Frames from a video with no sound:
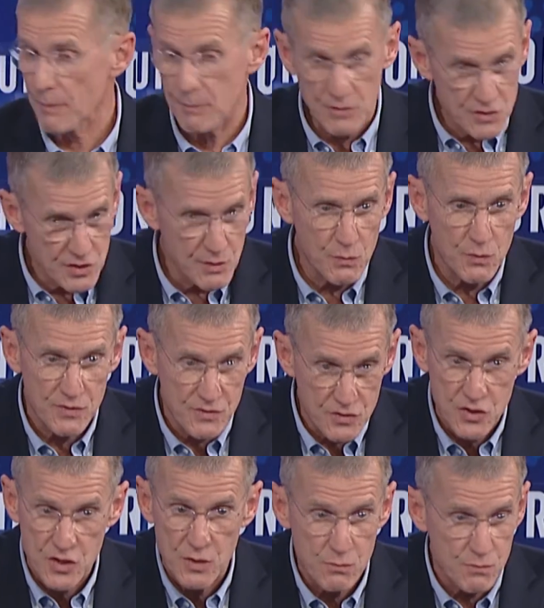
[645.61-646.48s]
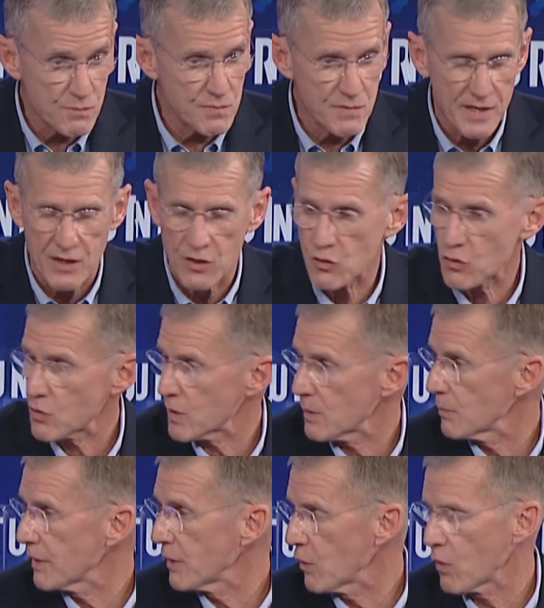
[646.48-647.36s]
I mean, she was she
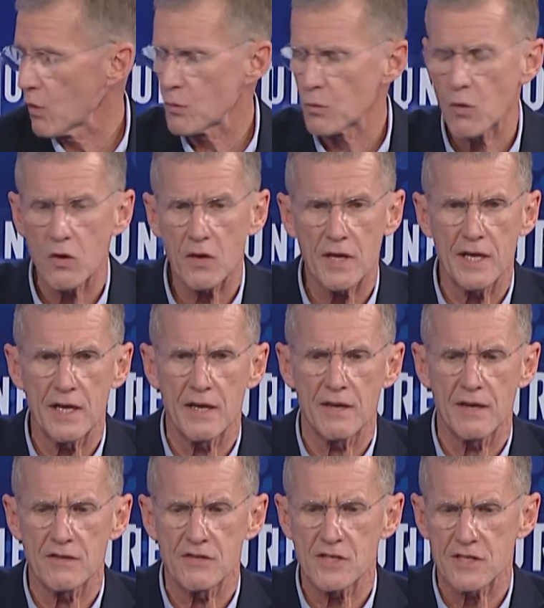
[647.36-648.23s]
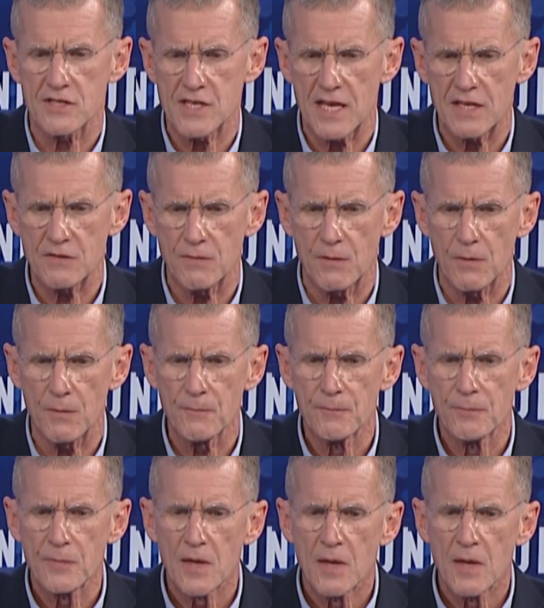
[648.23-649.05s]
incredibly hardworking and successful,